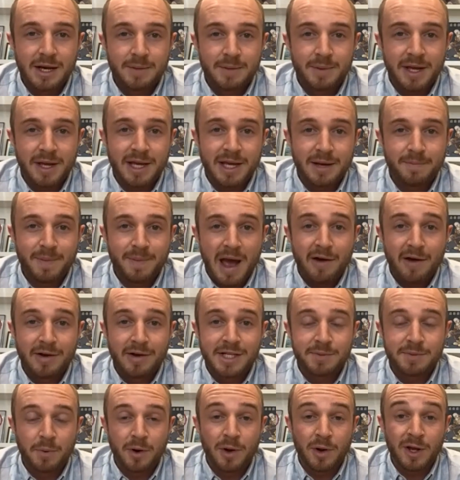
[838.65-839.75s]
but you compare it
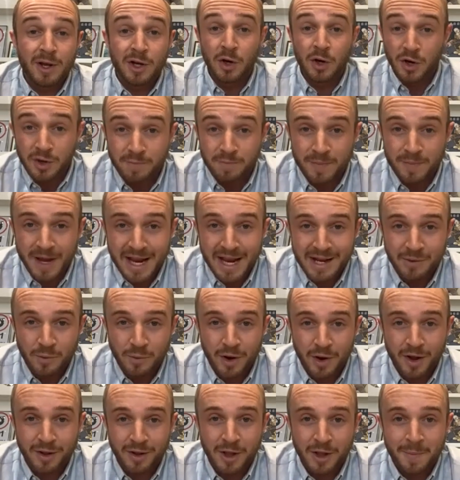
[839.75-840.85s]
to what it could have been and
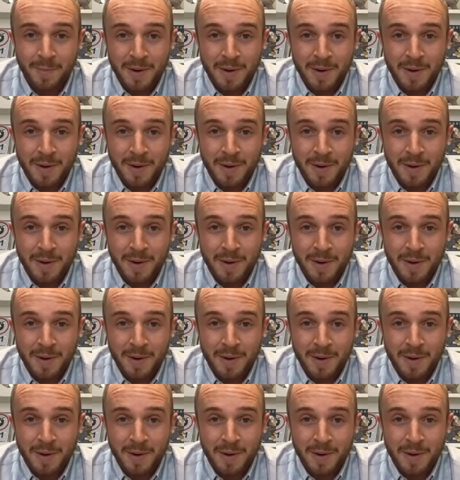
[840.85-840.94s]
what a lot